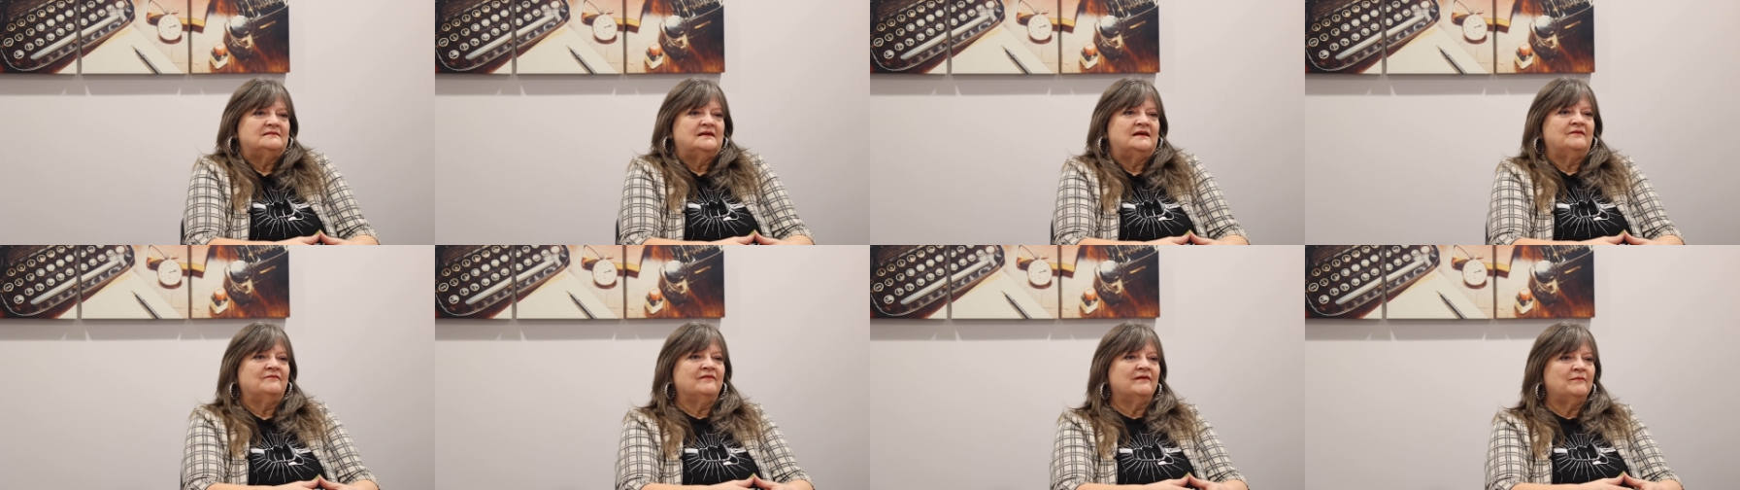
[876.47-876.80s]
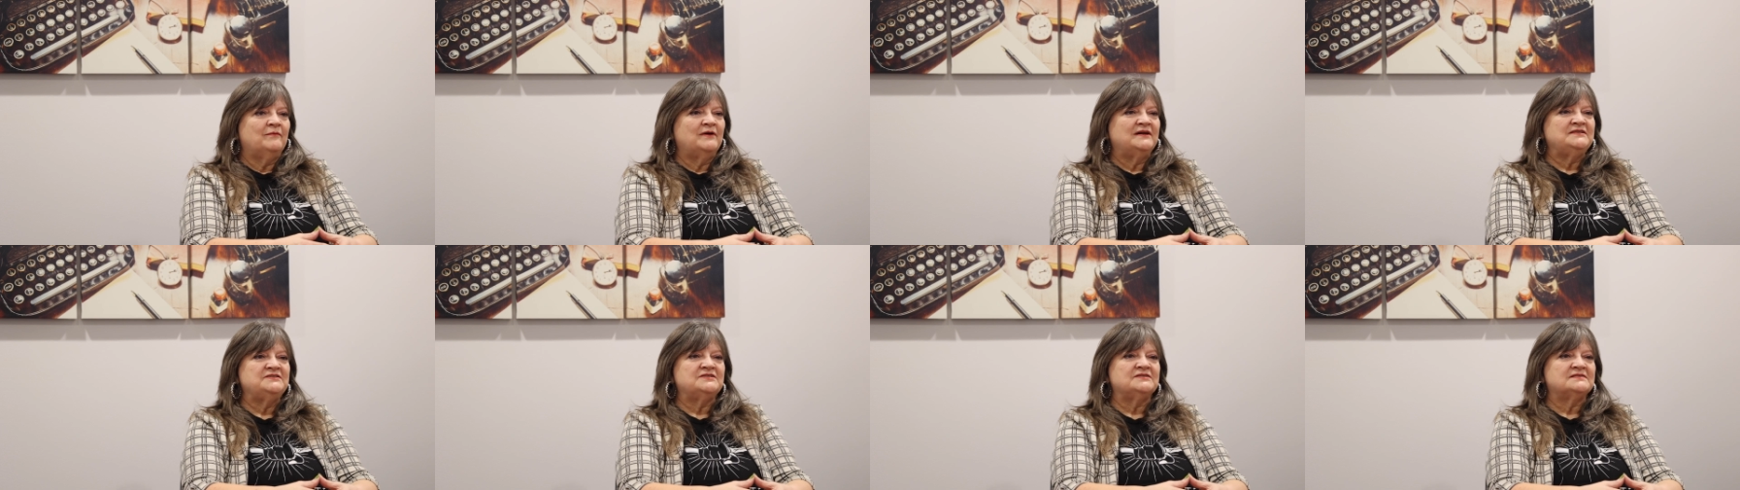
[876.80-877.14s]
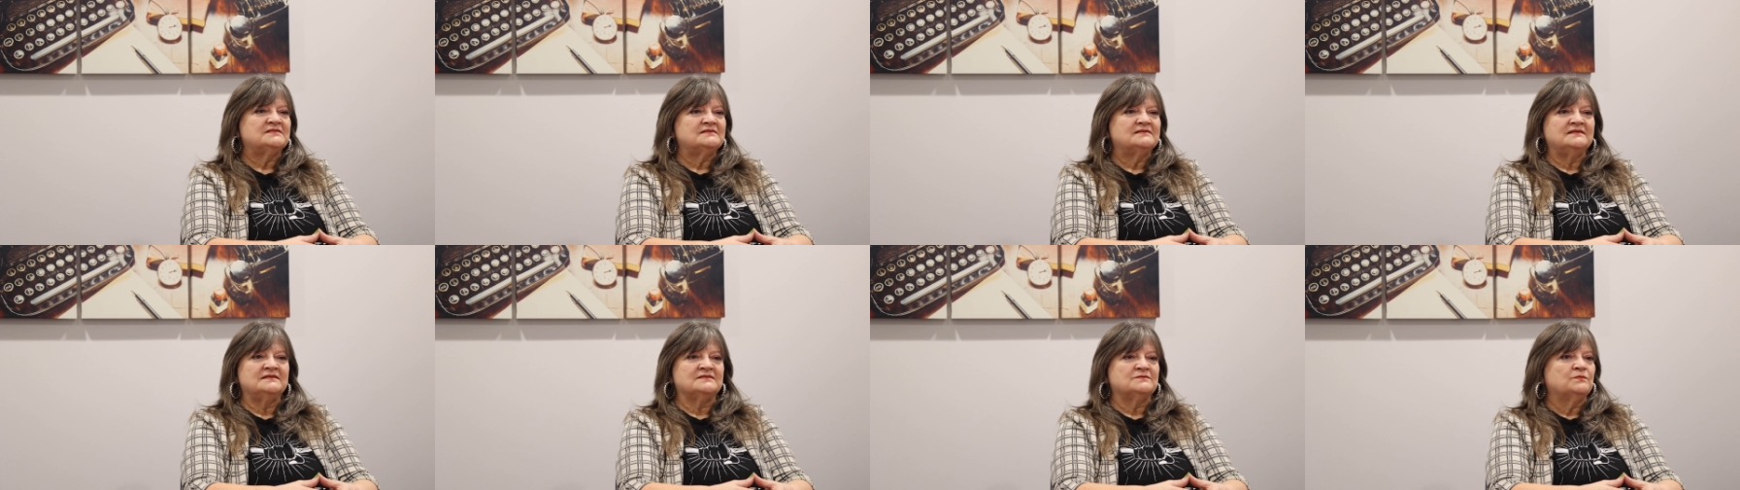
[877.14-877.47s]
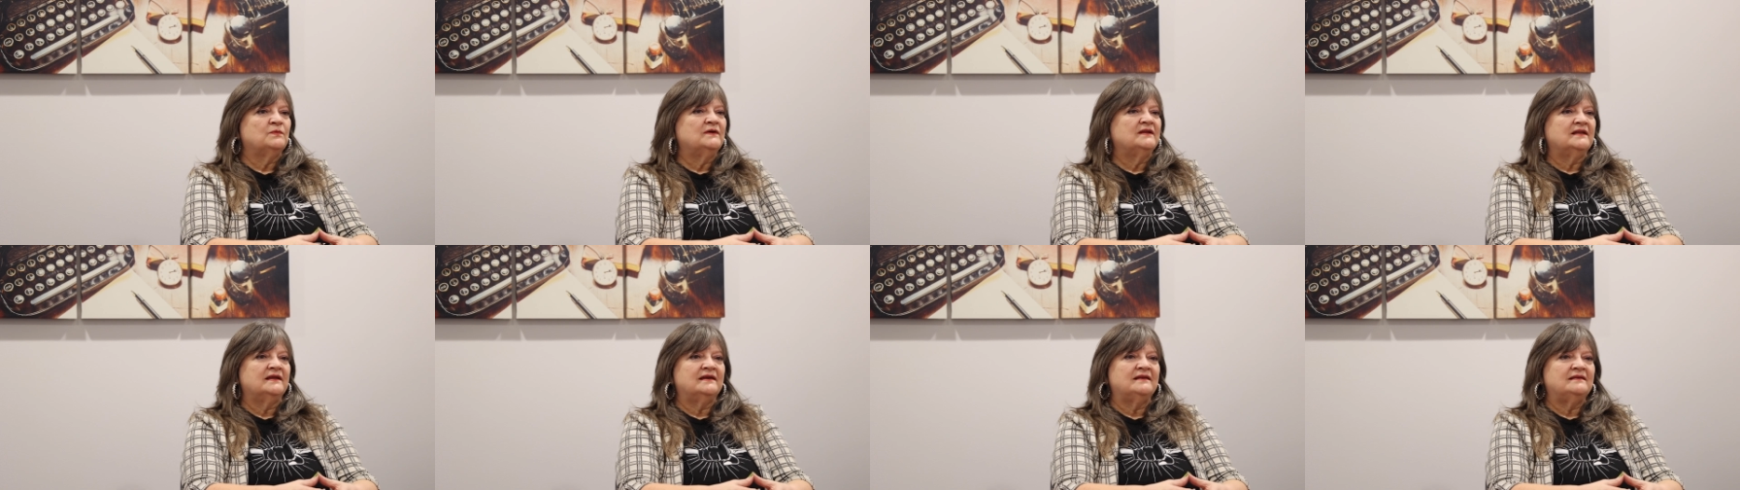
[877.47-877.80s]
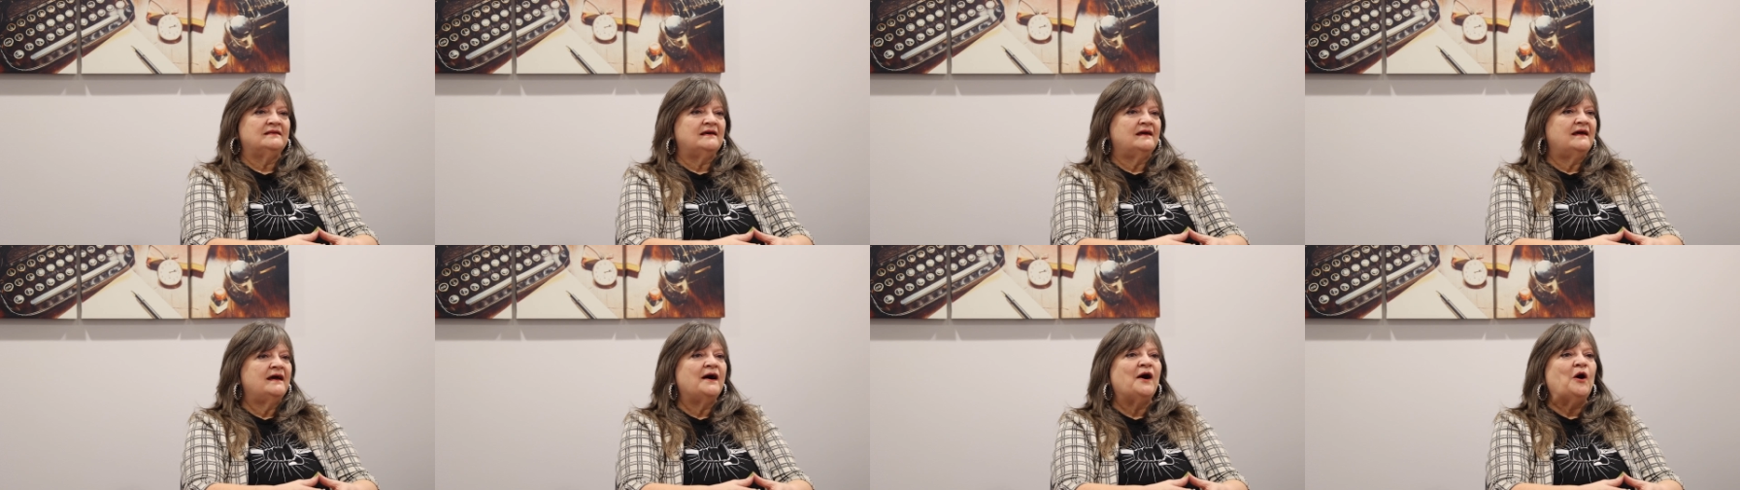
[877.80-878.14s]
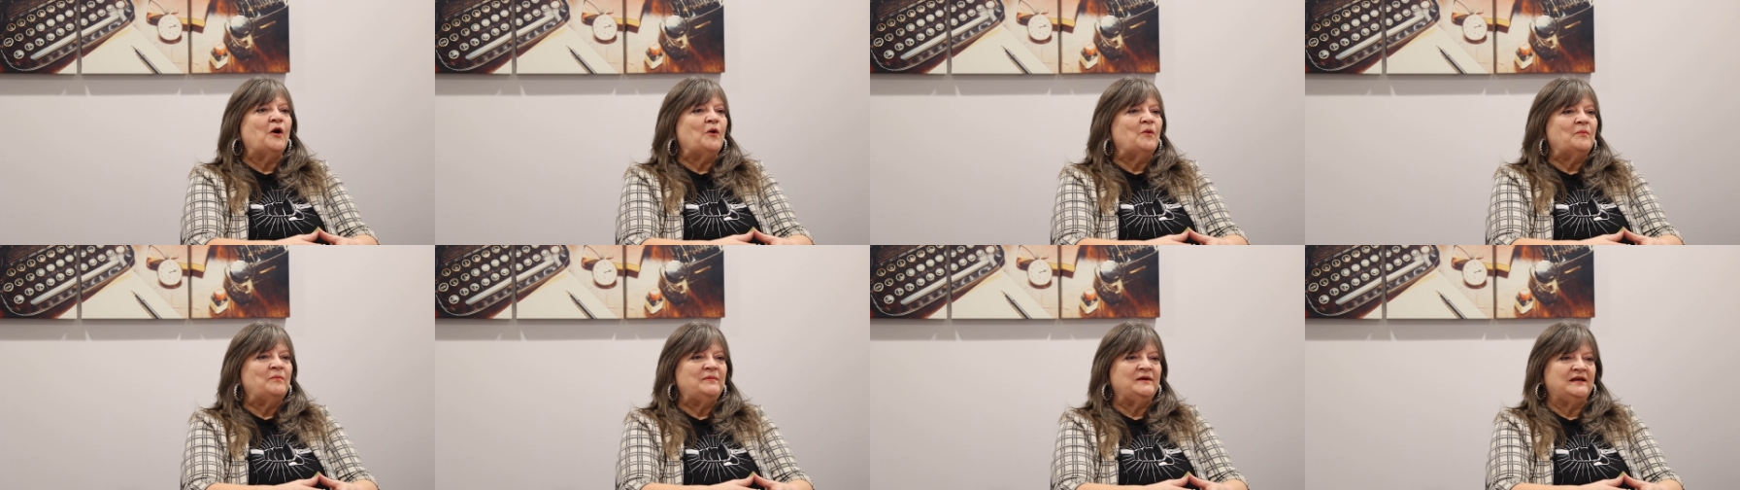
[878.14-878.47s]
Everyone just is willing to
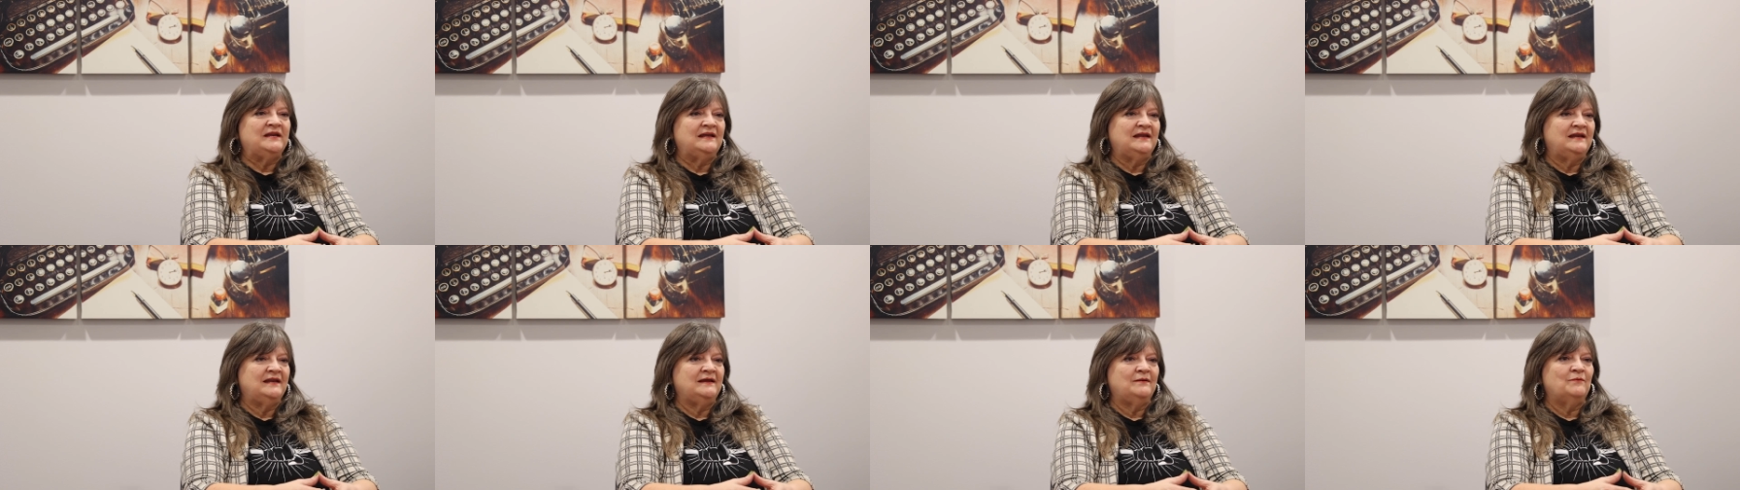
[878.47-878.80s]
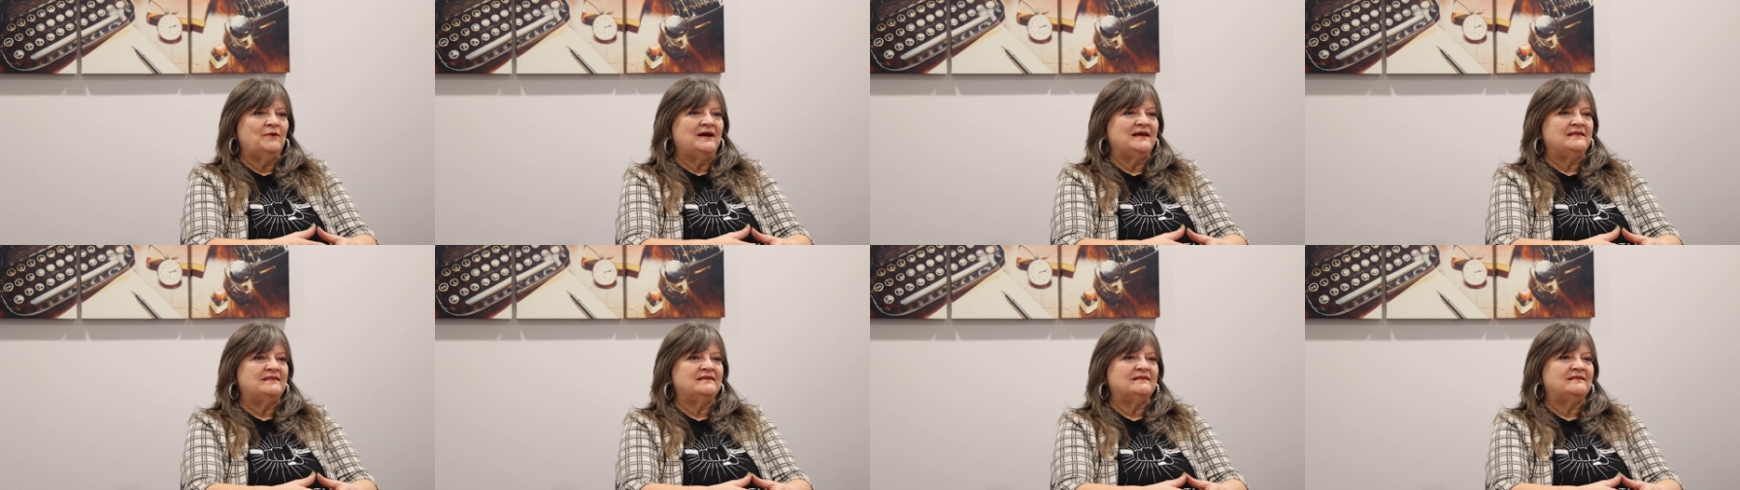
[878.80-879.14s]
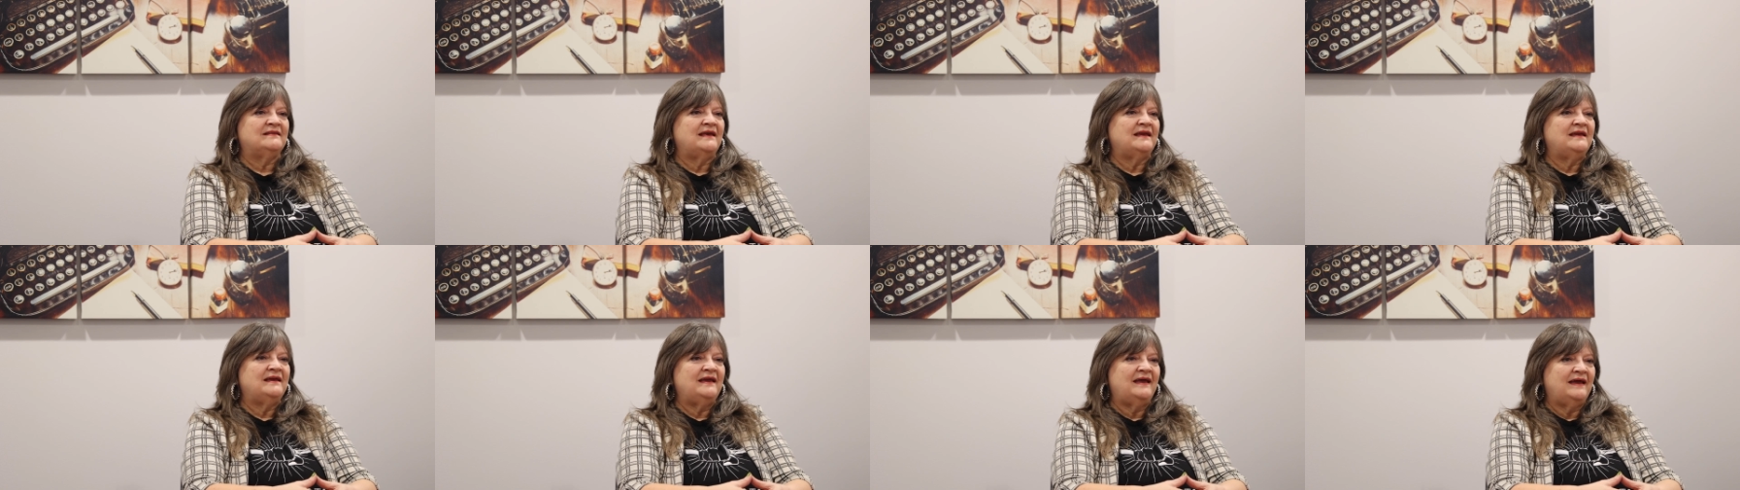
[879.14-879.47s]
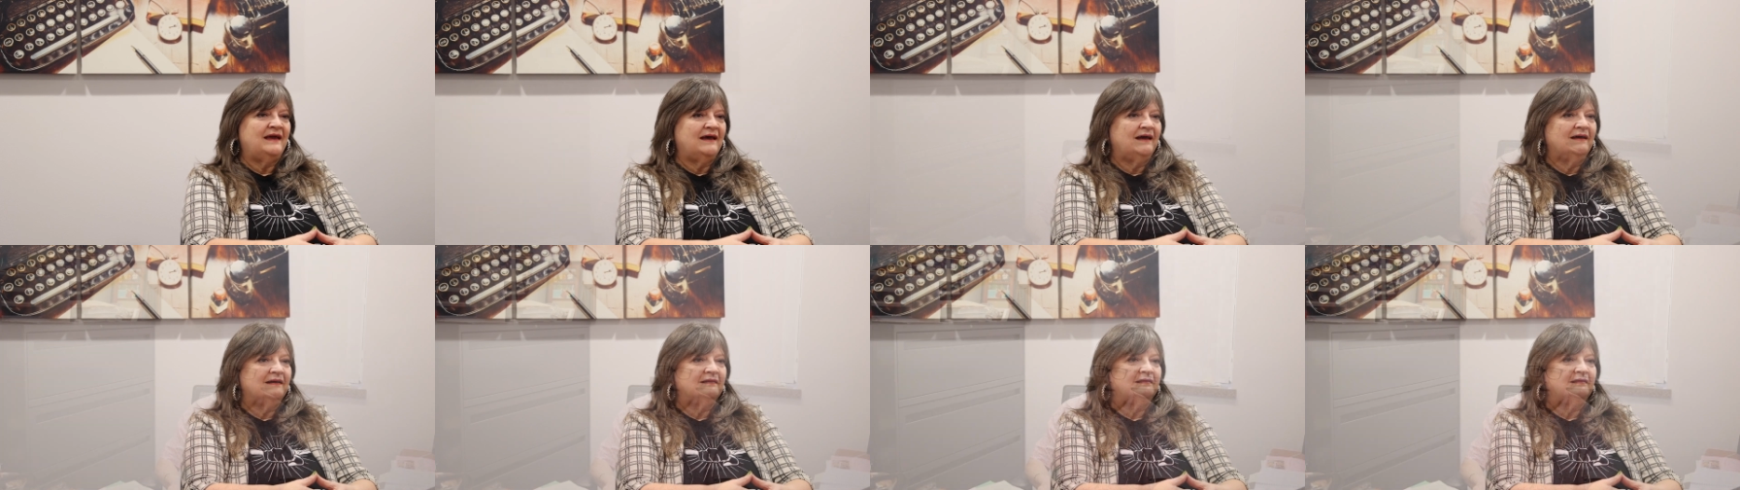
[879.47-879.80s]
help in any way that they can.